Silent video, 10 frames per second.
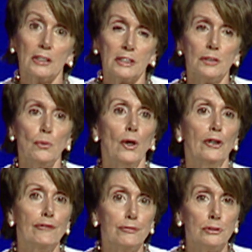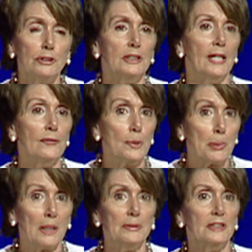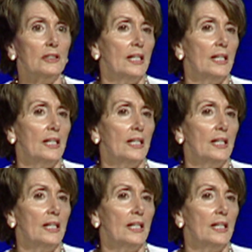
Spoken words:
clean water, food safety, public